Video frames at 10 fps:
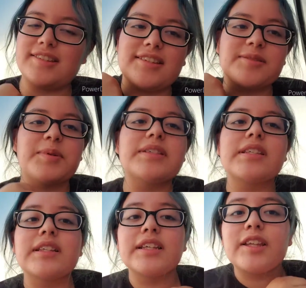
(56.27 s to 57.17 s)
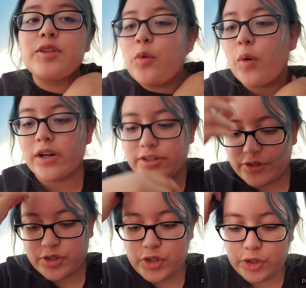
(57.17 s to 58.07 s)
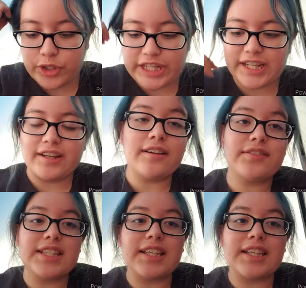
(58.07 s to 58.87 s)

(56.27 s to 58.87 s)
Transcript: It says basically that the water's dirty enough